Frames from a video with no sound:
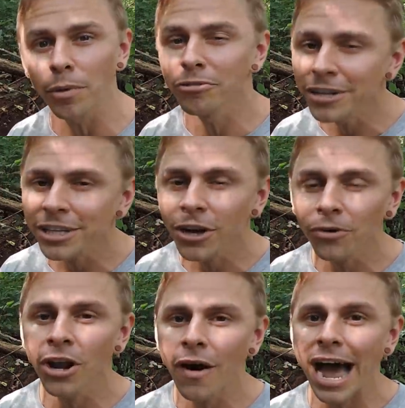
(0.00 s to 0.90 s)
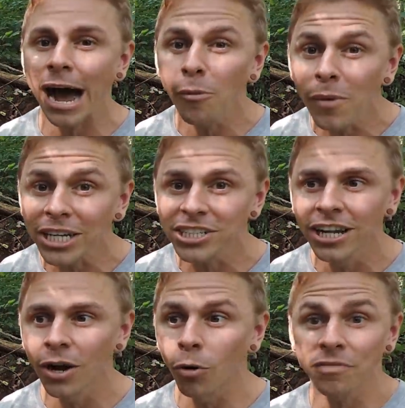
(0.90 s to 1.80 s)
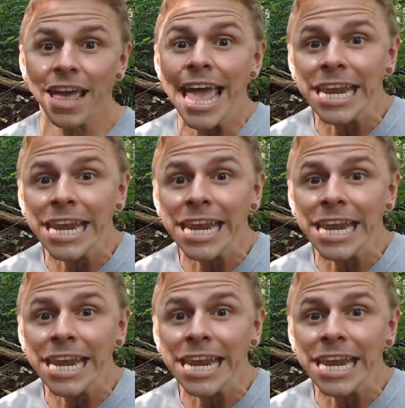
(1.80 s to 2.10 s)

but we really don't know how much or if